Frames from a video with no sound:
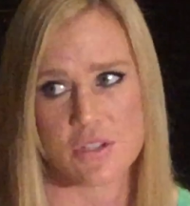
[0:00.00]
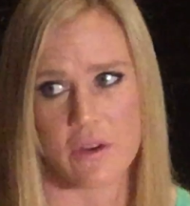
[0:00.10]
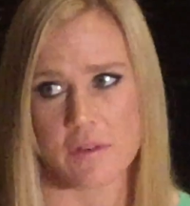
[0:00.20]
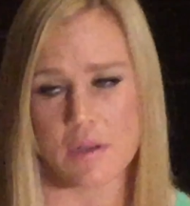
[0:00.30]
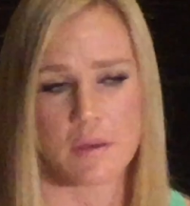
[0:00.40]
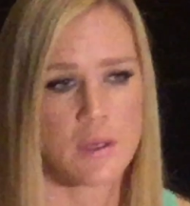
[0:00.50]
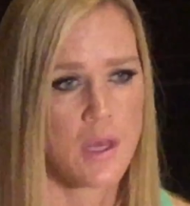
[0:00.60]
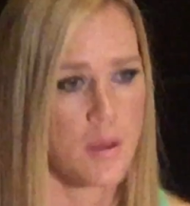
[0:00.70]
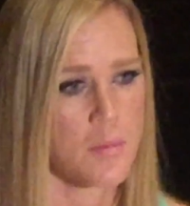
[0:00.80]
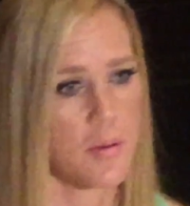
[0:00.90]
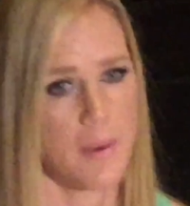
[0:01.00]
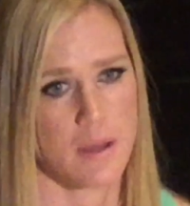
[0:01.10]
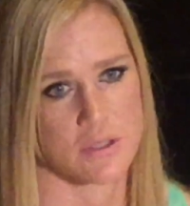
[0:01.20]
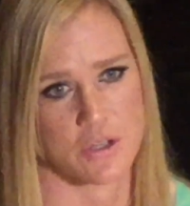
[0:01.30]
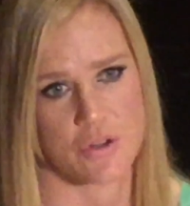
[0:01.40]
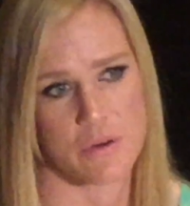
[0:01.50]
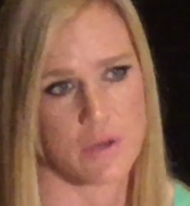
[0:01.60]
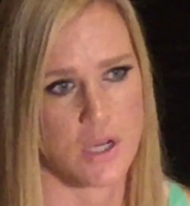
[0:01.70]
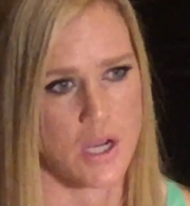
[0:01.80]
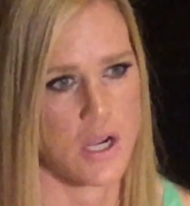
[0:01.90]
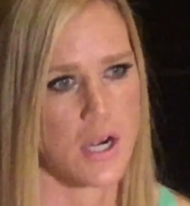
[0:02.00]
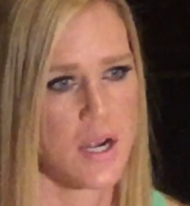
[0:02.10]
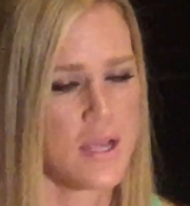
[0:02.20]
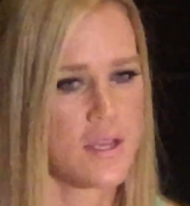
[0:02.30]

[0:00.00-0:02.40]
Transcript: You're having to put miles on your own car.